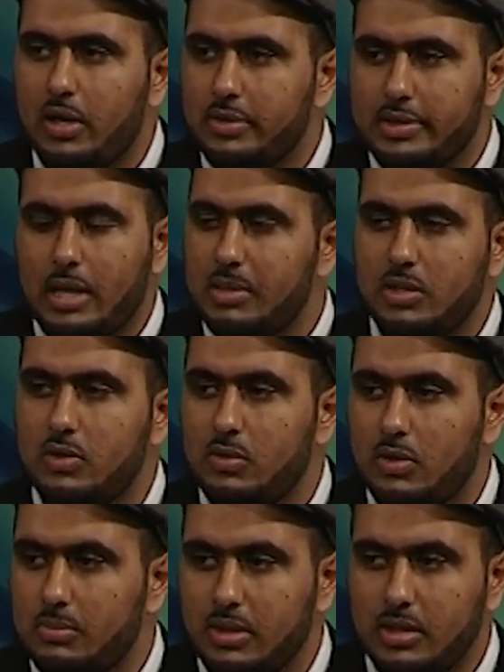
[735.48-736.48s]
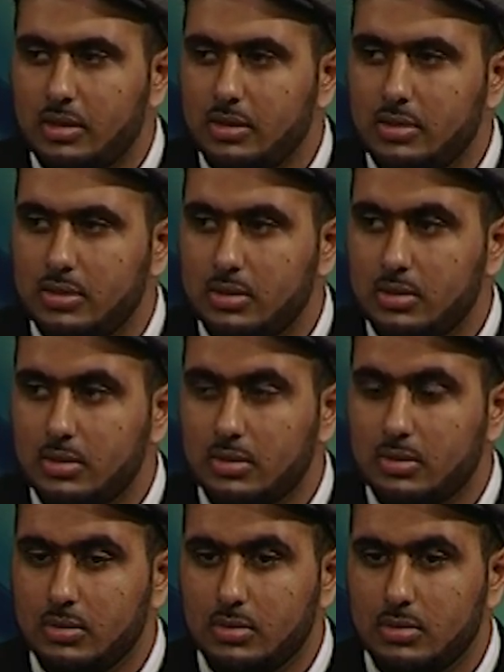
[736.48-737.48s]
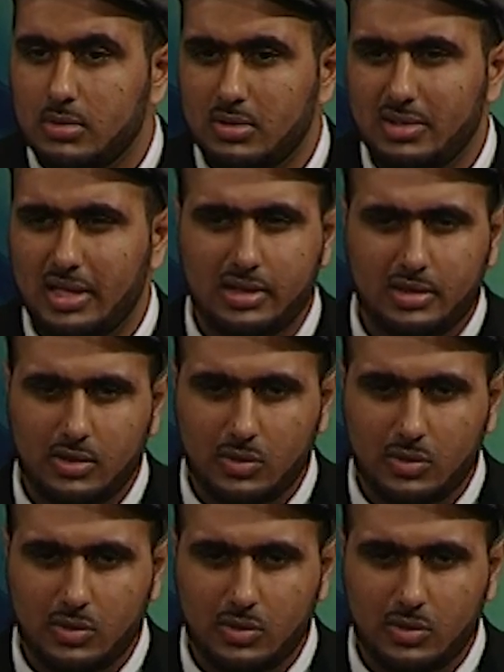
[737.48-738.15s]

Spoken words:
that be you and me? Like,